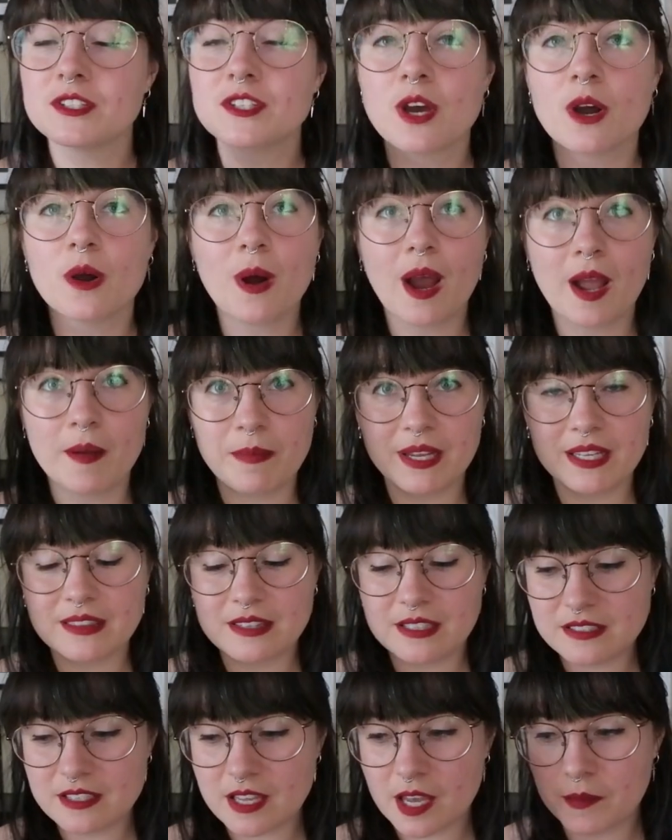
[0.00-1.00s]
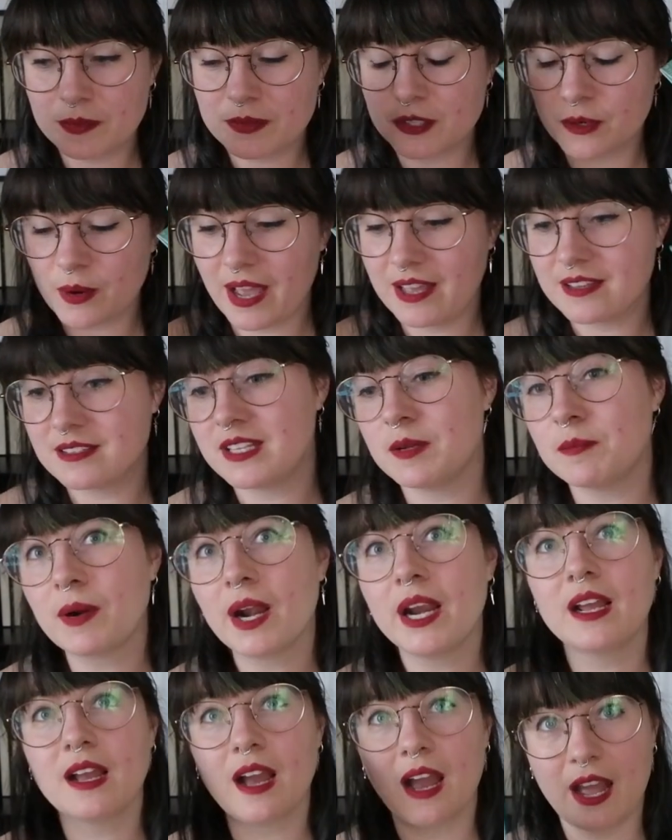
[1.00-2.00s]
So I picked these up so as they
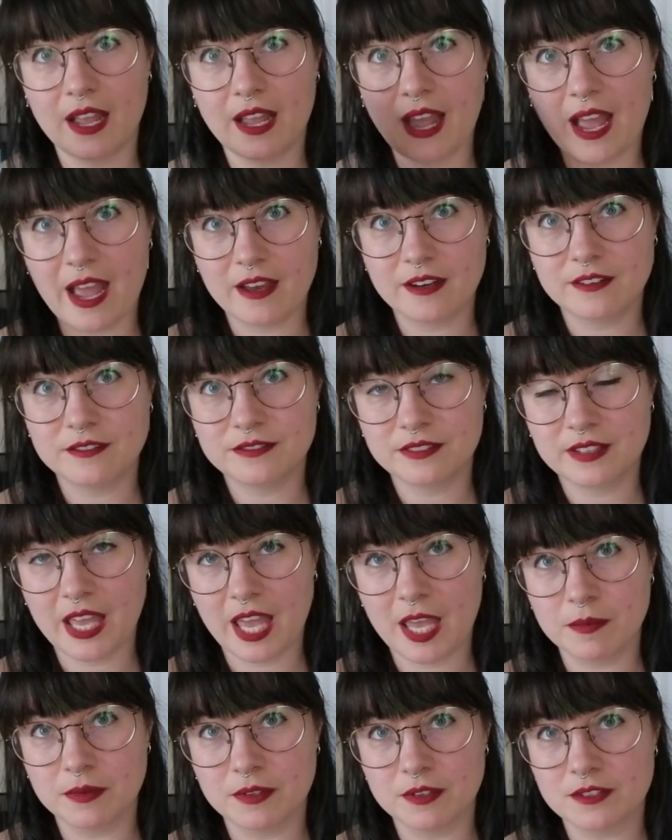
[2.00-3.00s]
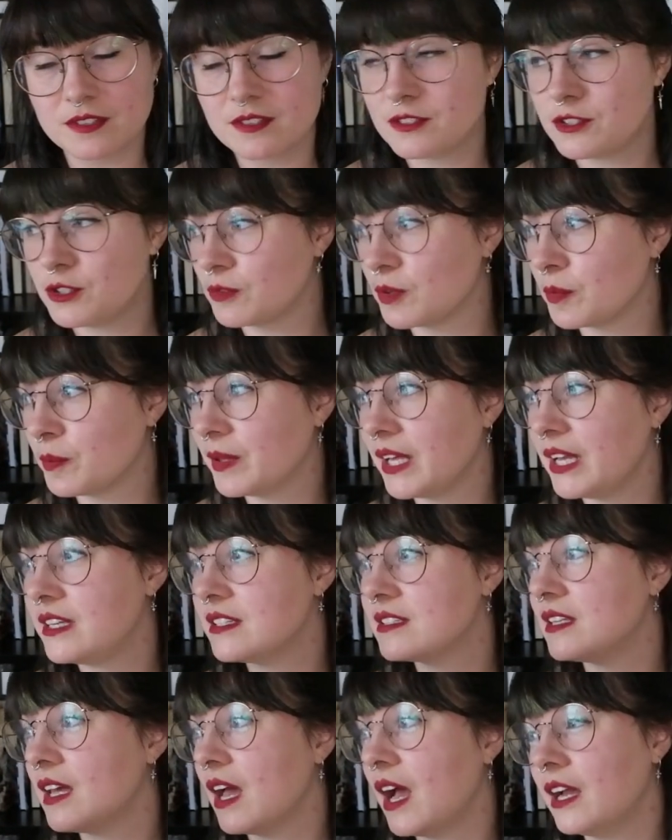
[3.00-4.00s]
break, I have cables to replace.